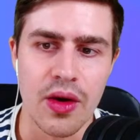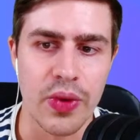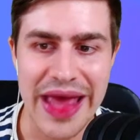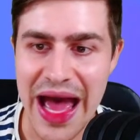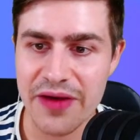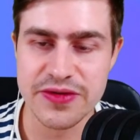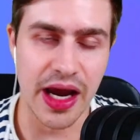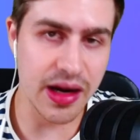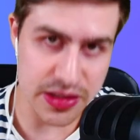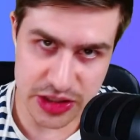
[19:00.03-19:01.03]
we have
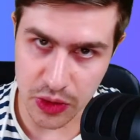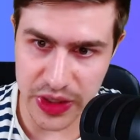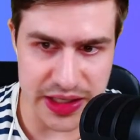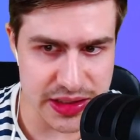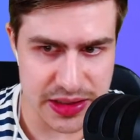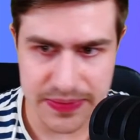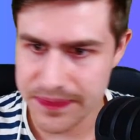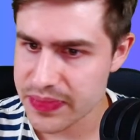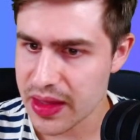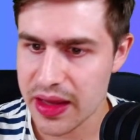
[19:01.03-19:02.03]
Douglas Luiz.
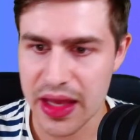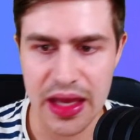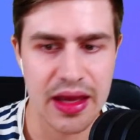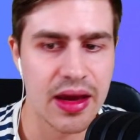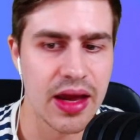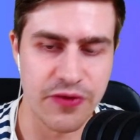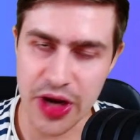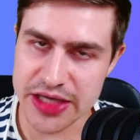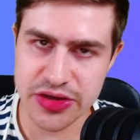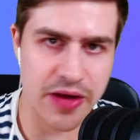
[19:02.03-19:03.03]
If you
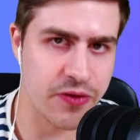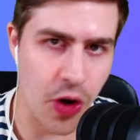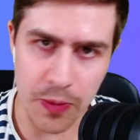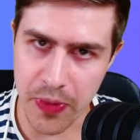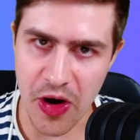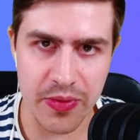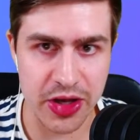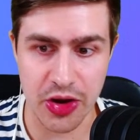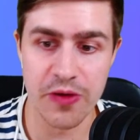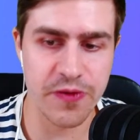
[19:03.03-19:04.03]
guys don't have Cole Palmer,
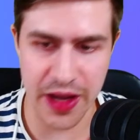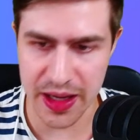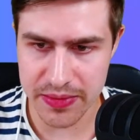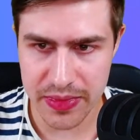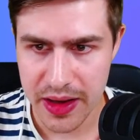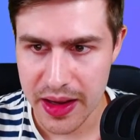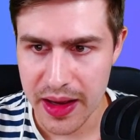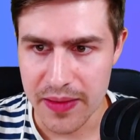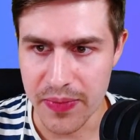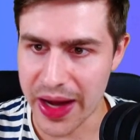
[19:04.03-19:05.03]
go for him.
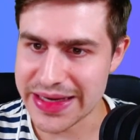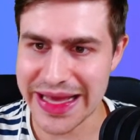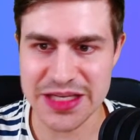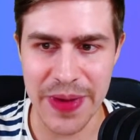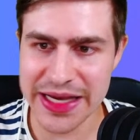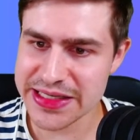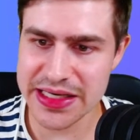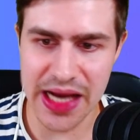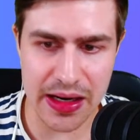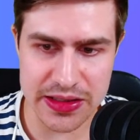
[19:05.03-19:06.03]
But it's basically
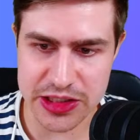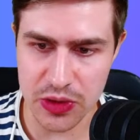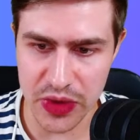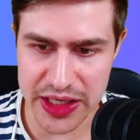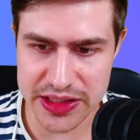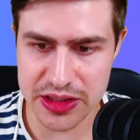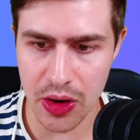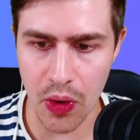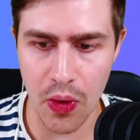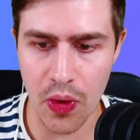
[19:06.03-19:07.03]
Douglas Luiz
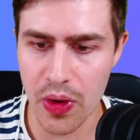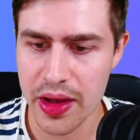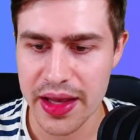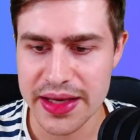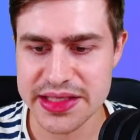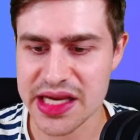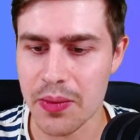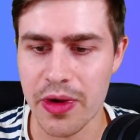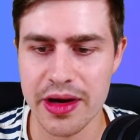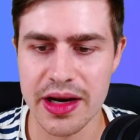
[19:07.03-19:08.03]
or
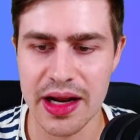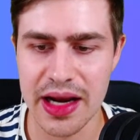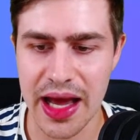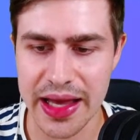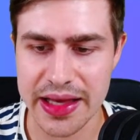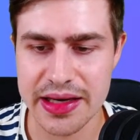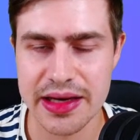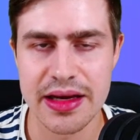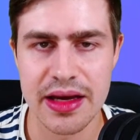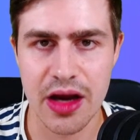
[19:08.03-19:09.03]
someone like
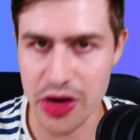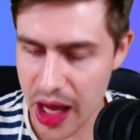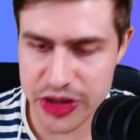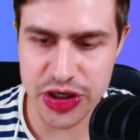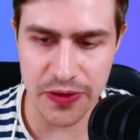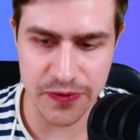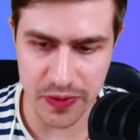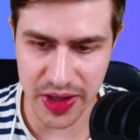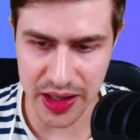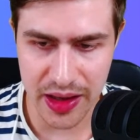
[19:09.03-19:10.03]
Garnacho for
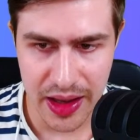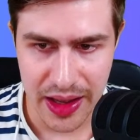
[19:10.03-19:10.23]
me.